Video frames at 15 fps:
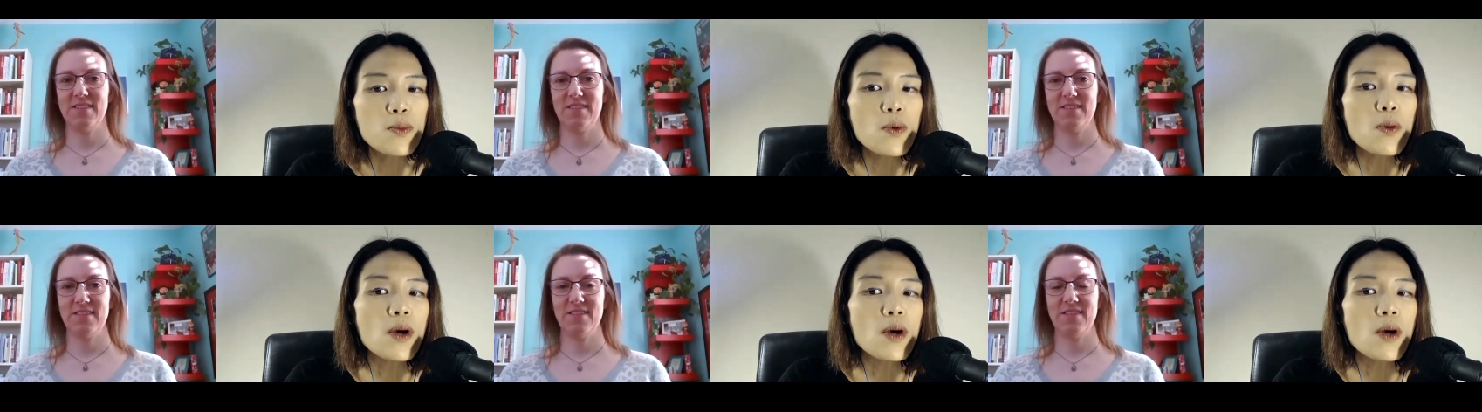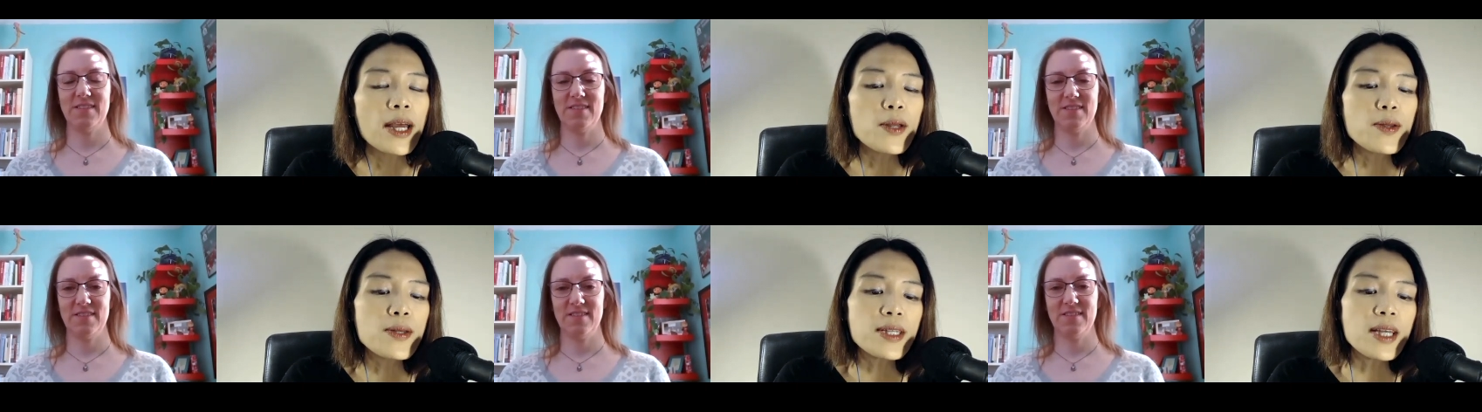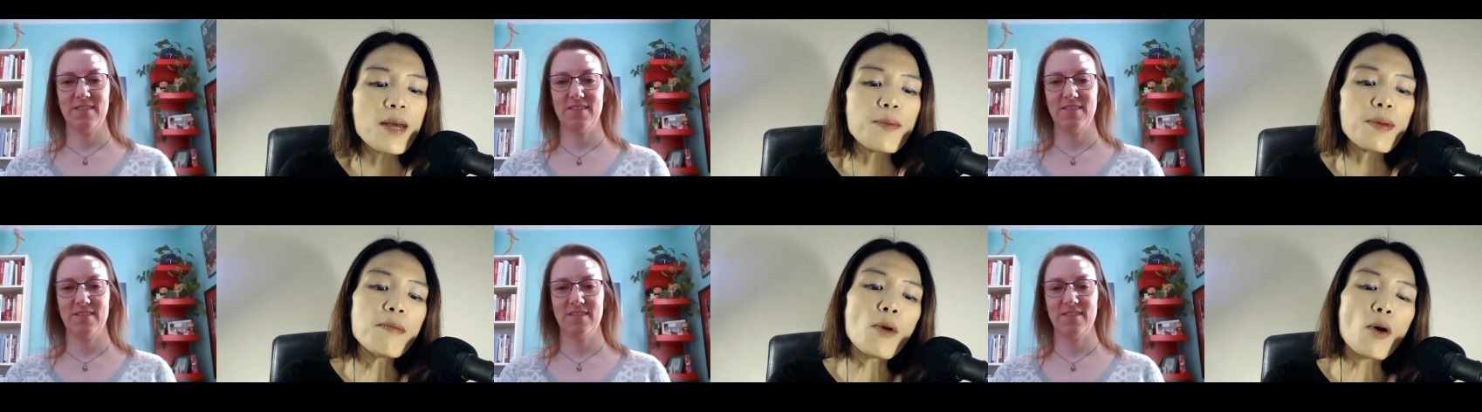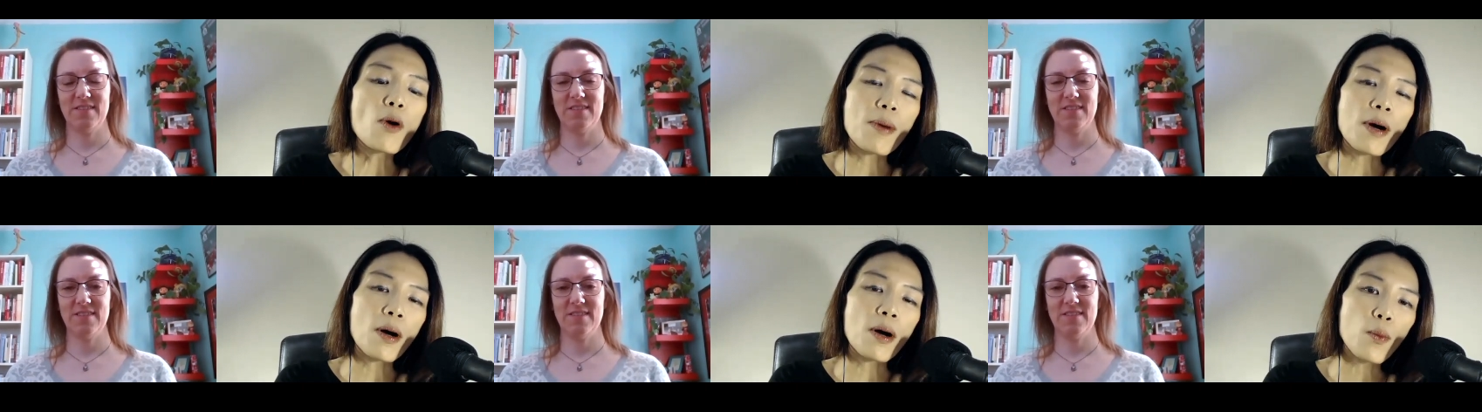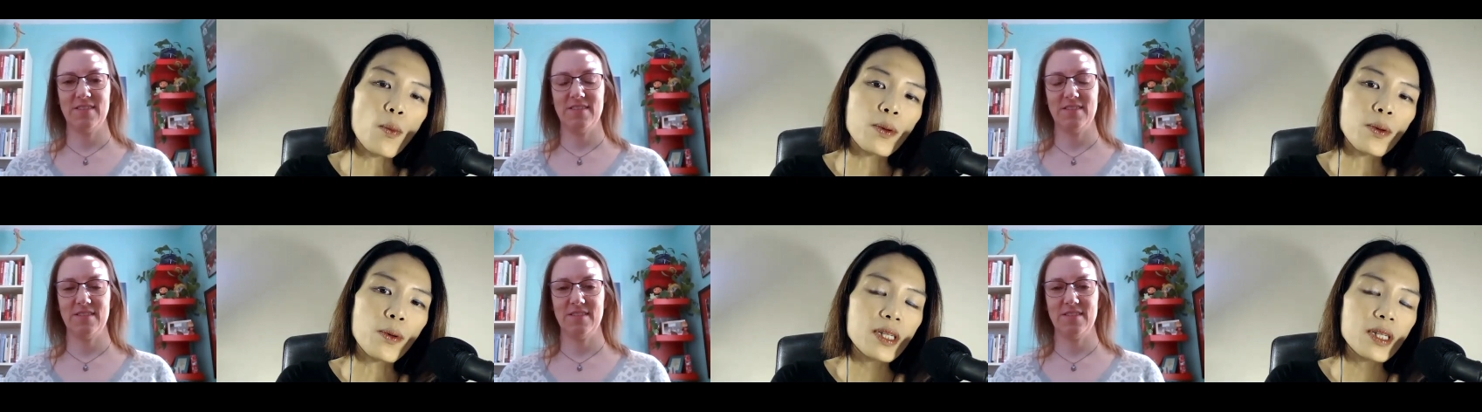Speaker 1: What can you say a bit more about
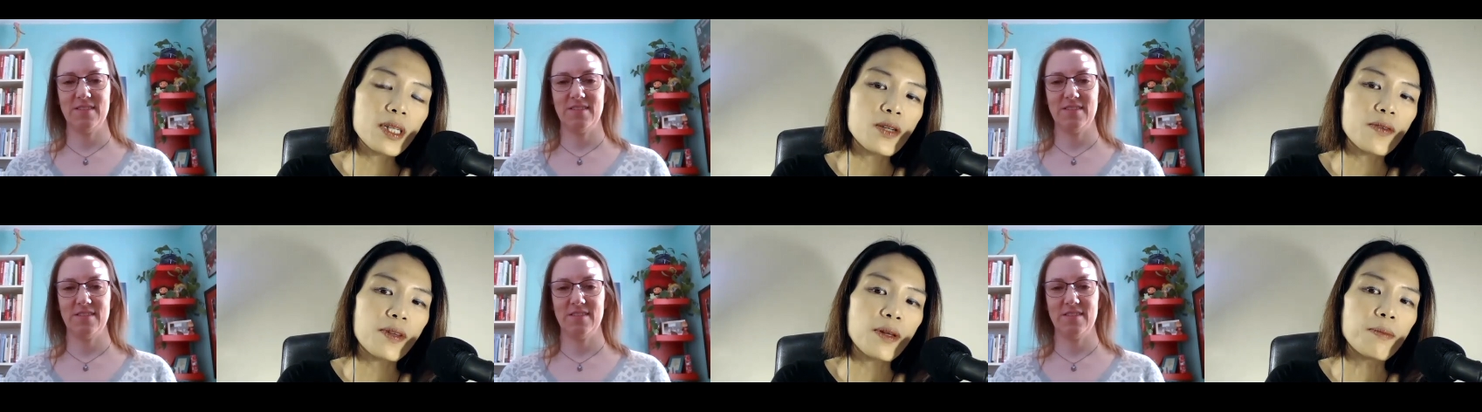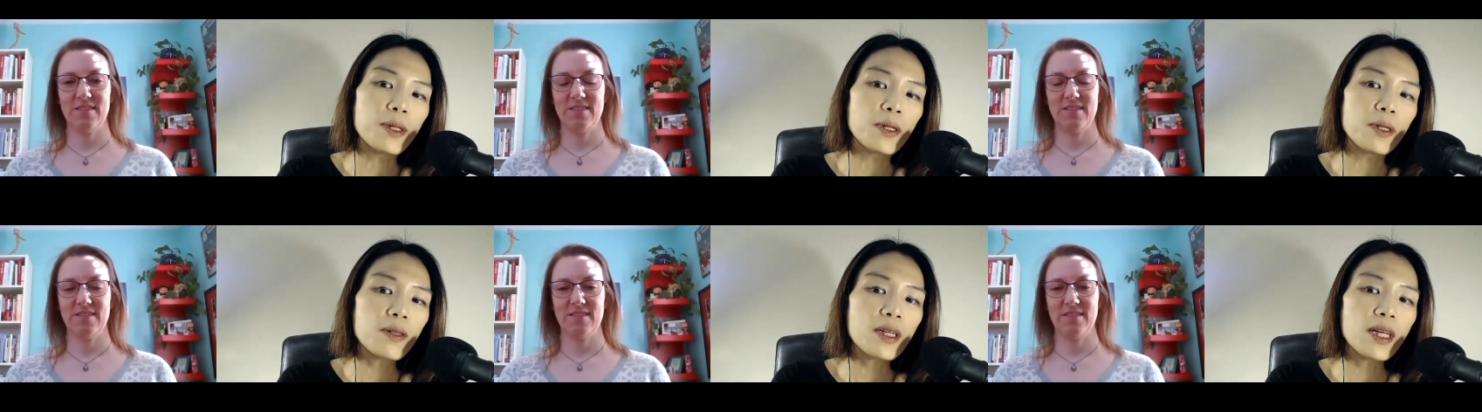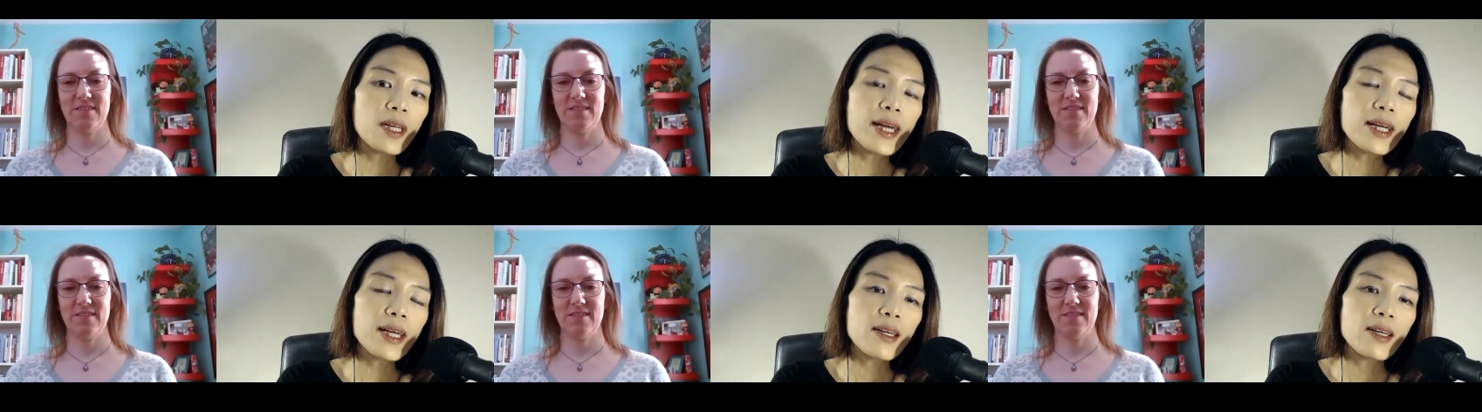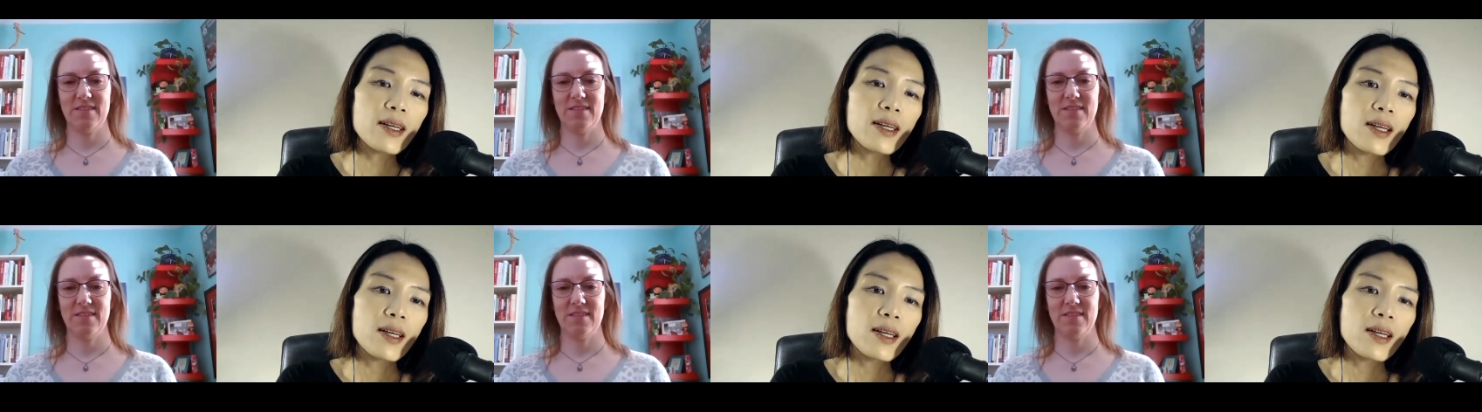what each of them look like?